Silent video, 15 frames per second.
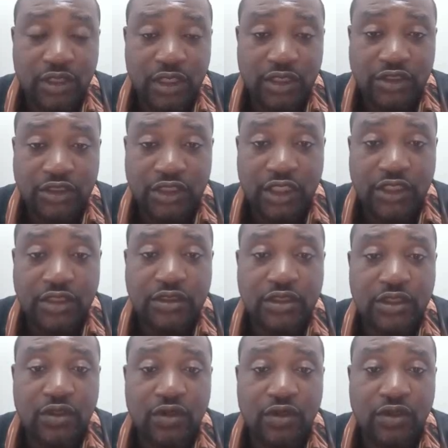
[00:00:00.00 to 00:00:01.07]
You can
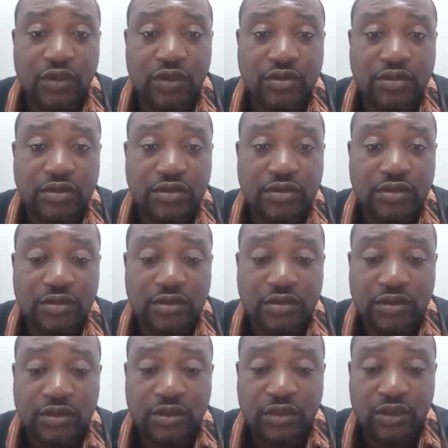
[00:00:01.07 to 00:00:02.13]
change the colors
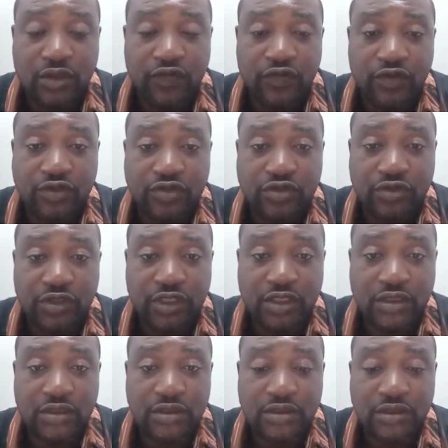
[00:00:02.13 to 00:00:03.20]
of your
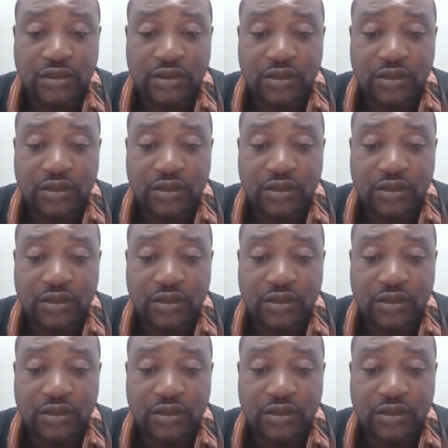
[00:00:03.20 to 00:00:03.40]
screen